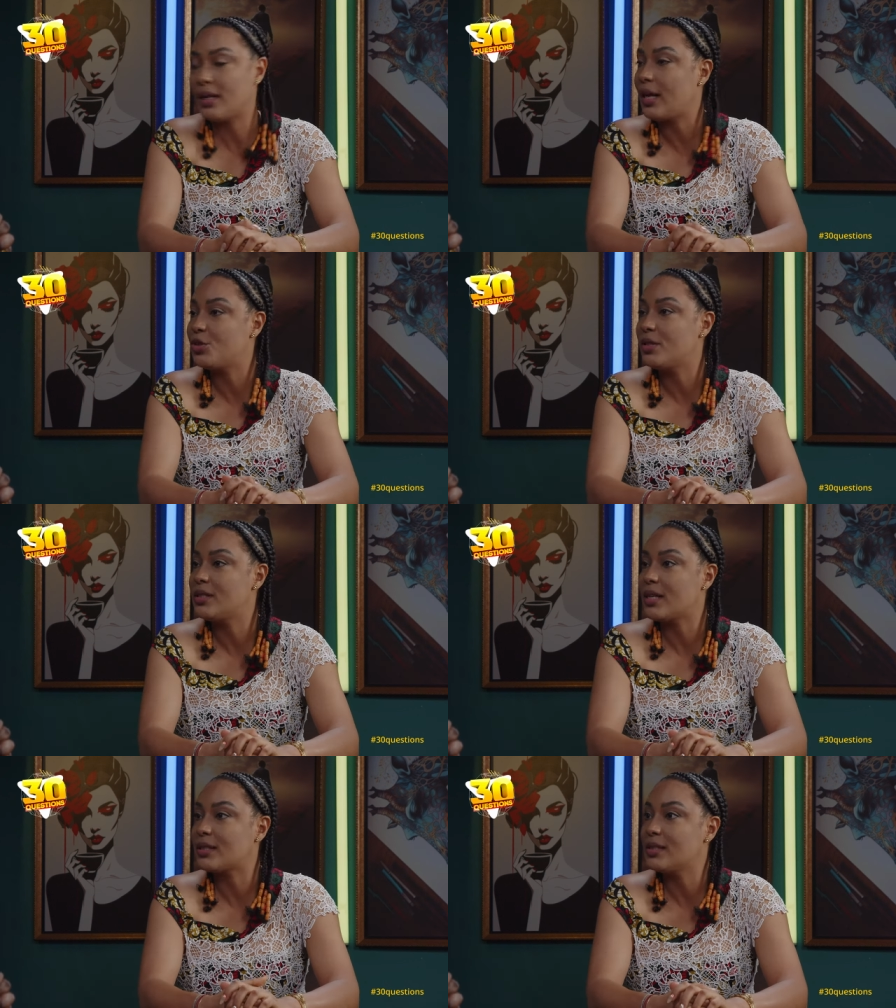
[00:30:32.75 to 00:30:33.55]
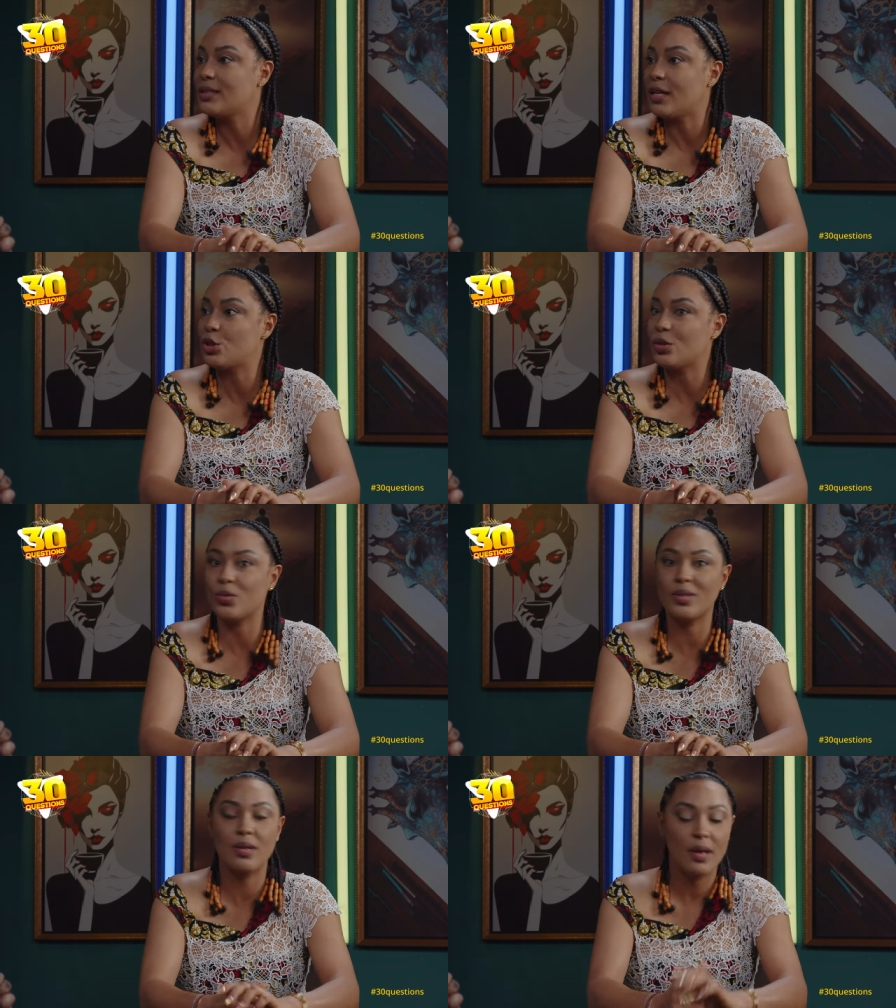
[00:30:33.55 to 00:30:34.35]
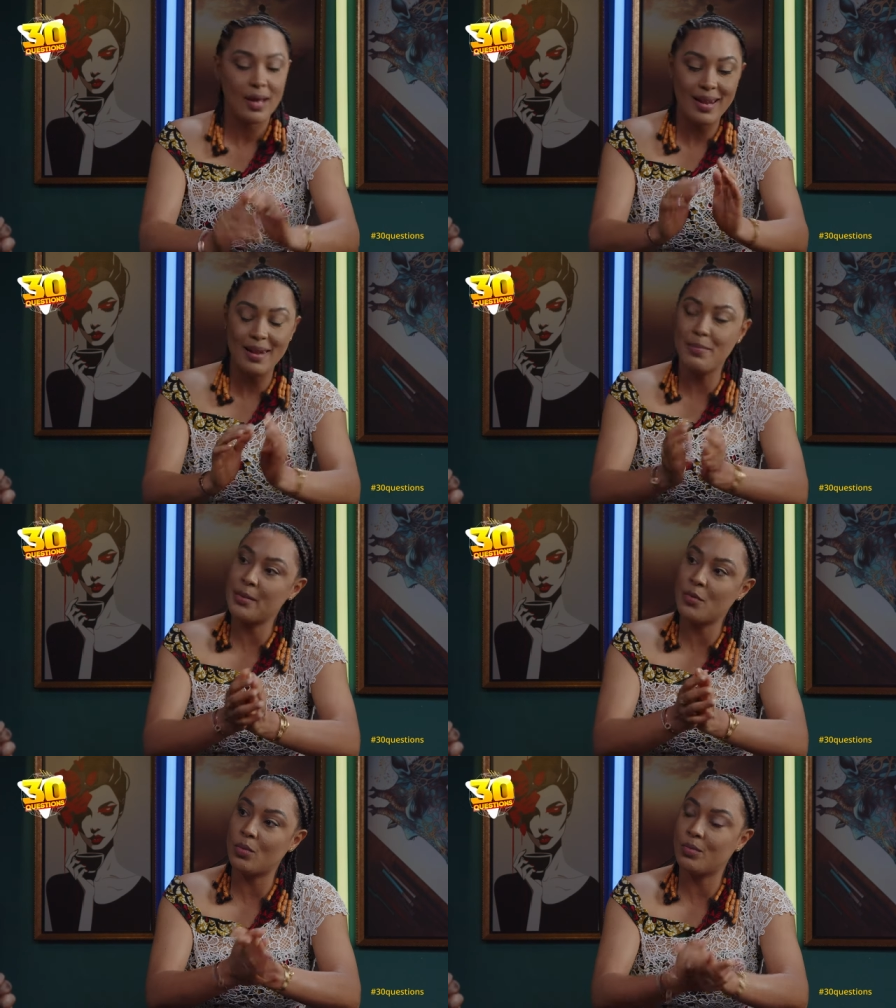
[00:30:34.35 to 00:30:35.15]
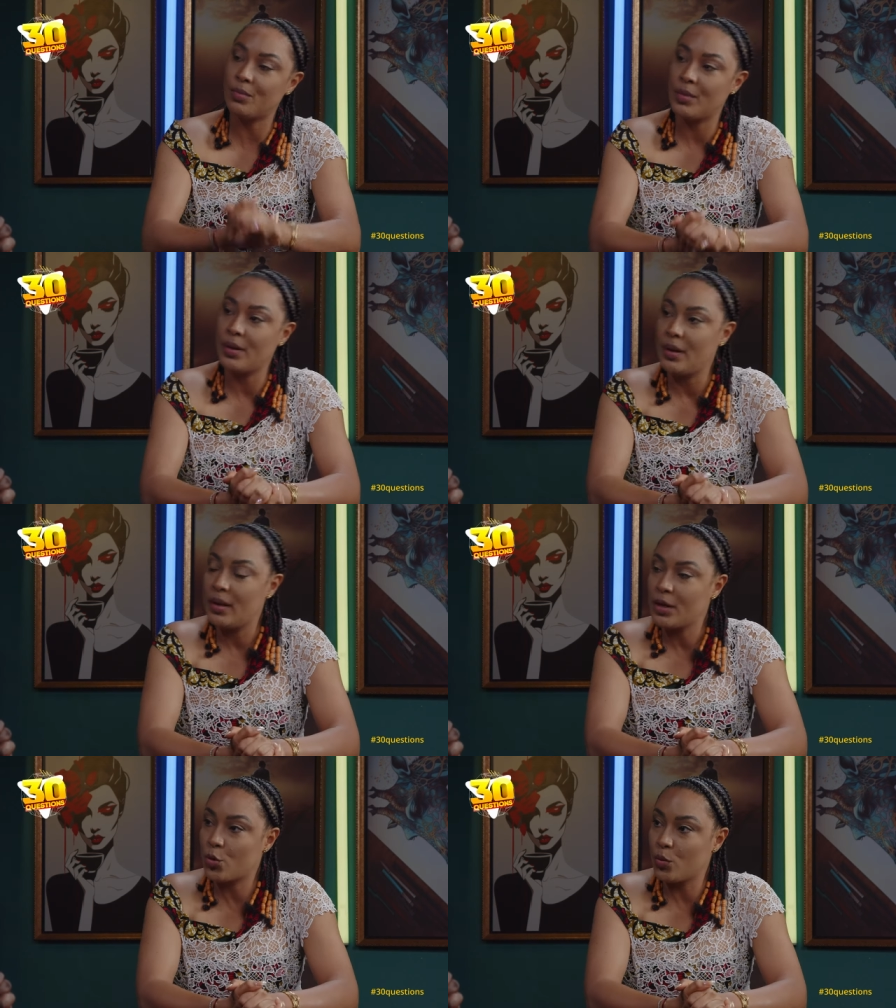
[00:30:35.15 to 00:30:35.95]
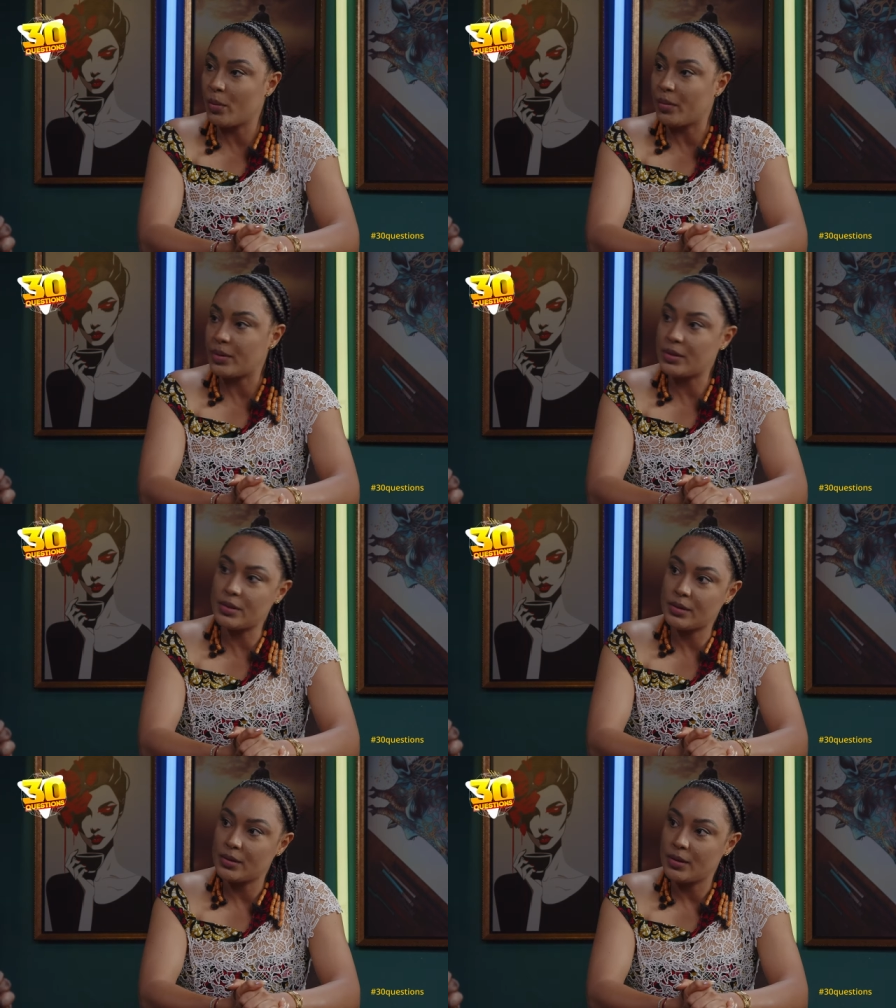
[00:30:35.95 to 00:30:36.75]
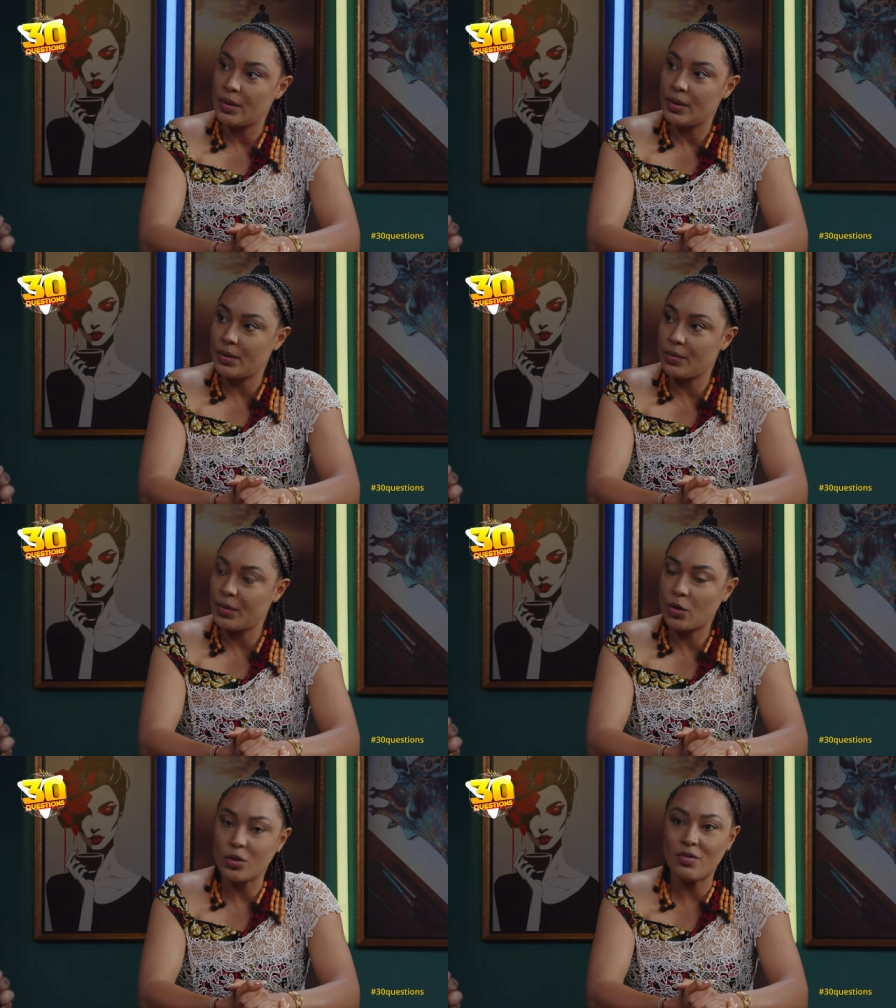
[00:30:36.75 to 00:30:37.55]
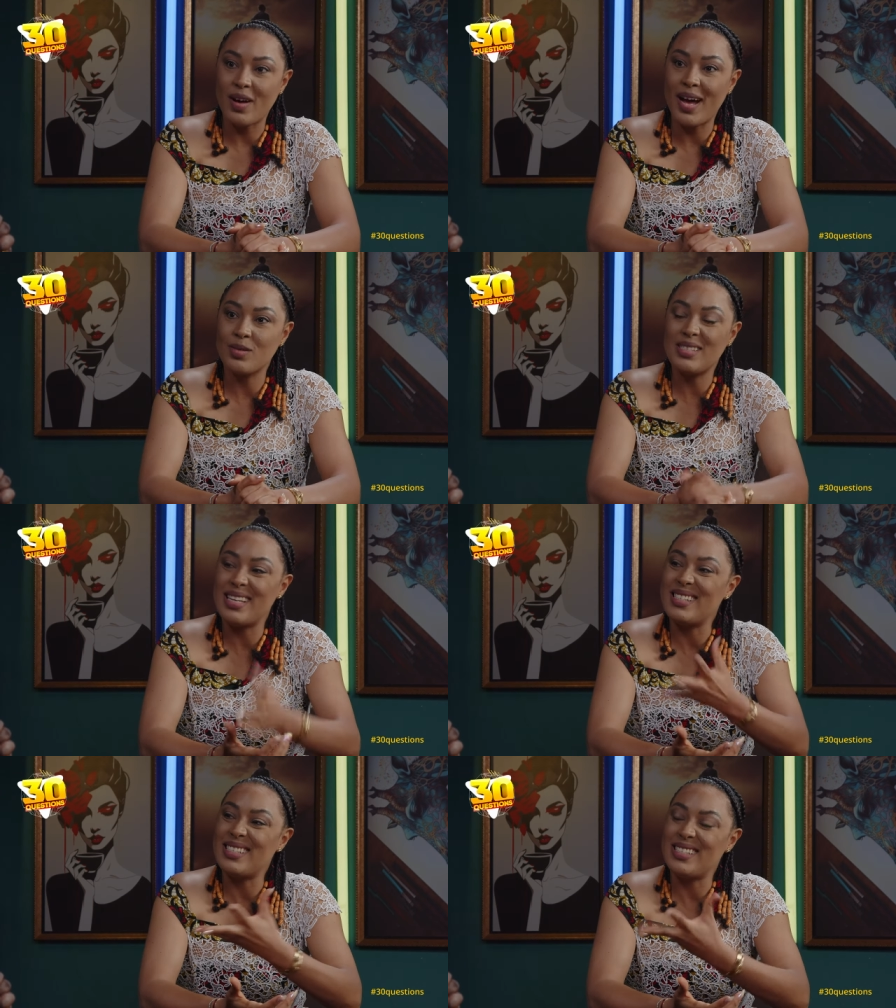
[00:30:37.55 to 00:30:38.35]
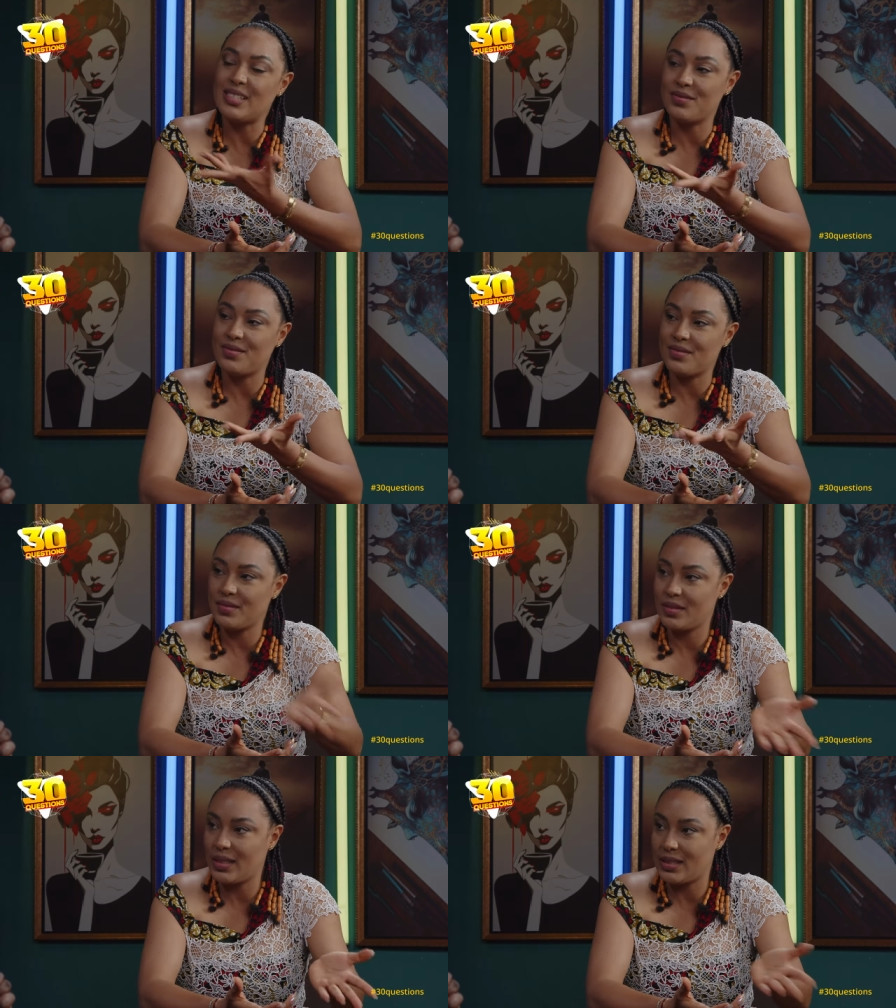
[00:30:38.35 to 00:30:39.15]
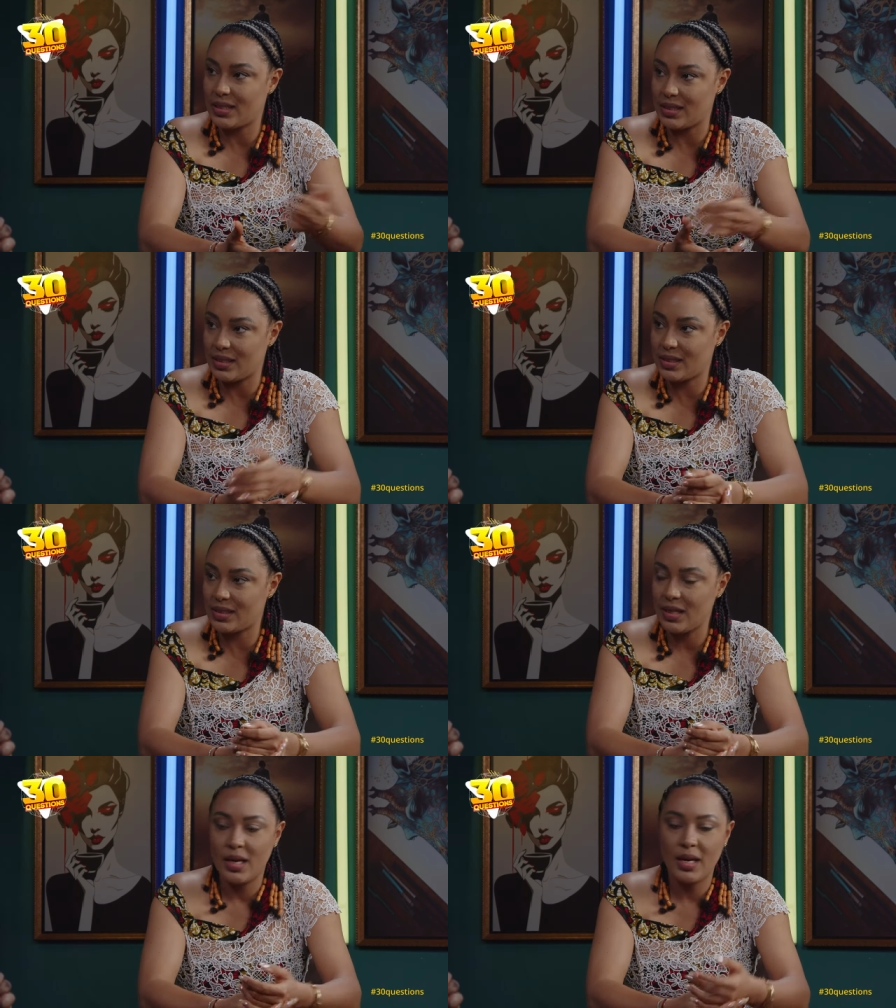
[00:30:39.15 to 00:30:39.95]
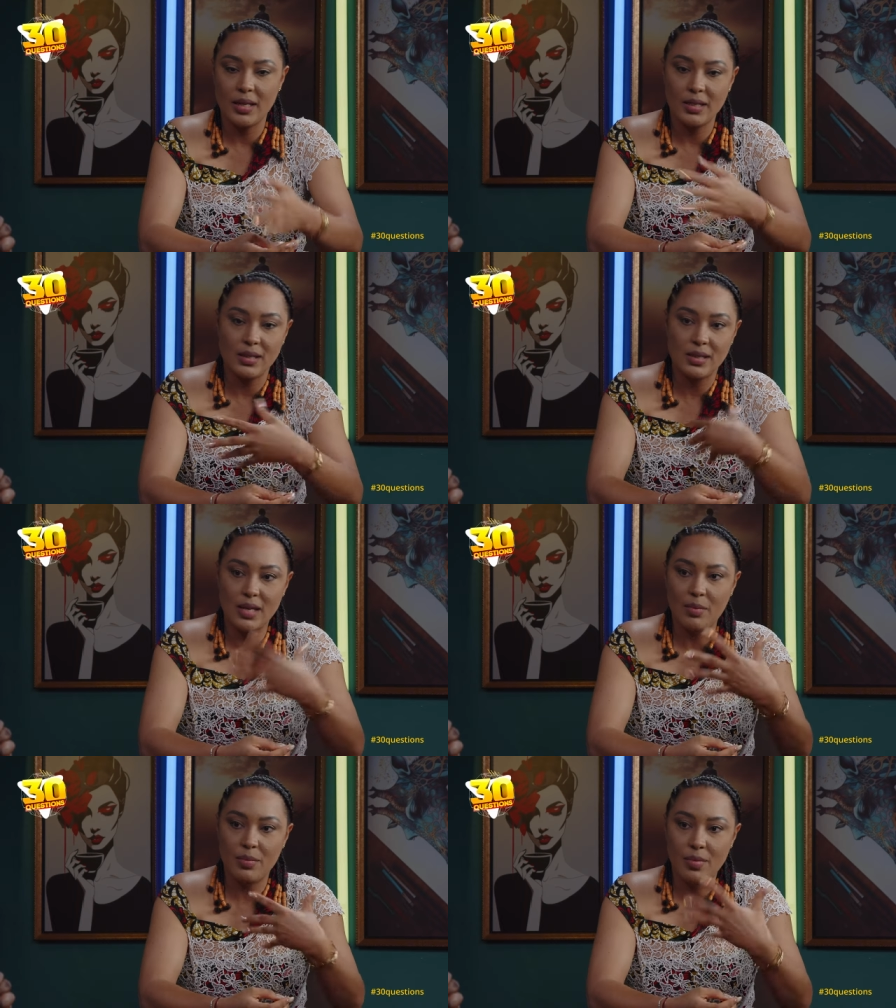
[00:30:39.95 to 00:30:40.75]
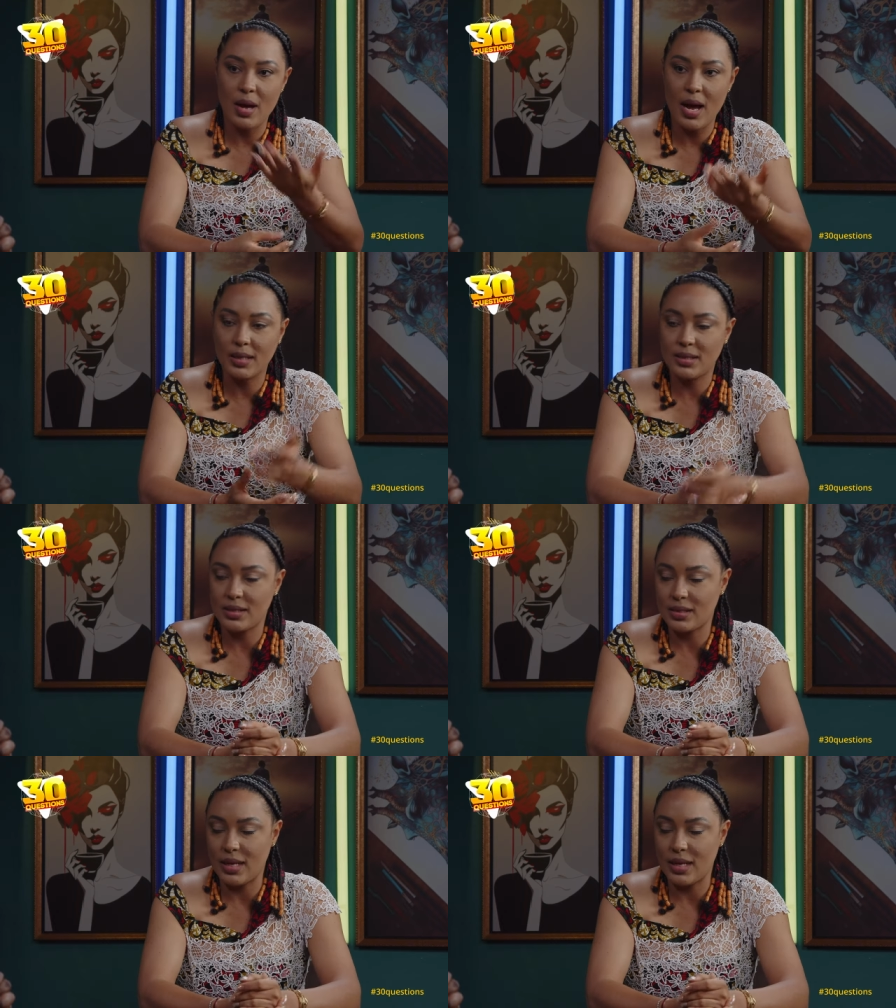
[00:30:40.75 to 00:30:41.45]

Naturally, sex scenes are shot with minimum crew members because of how sensitive it is. And some actors are